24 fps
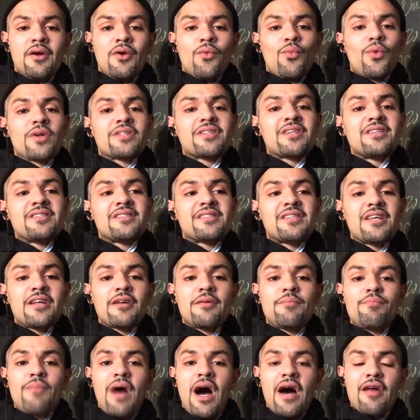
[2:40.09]
What's
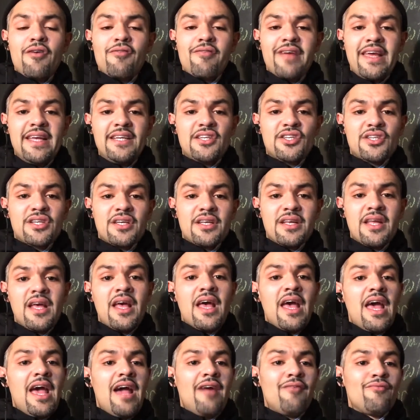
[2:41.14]
considered moderation
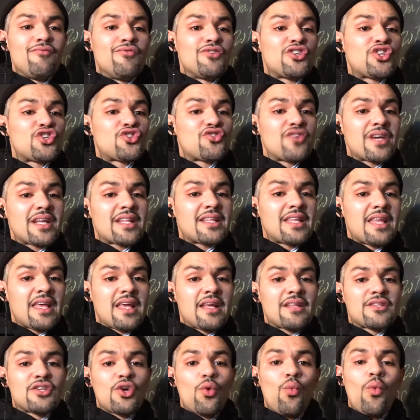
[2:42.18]
and
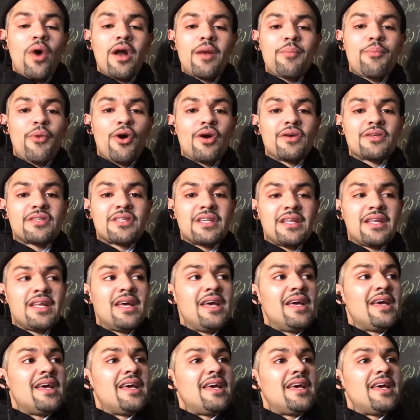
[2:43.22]
restricting to one person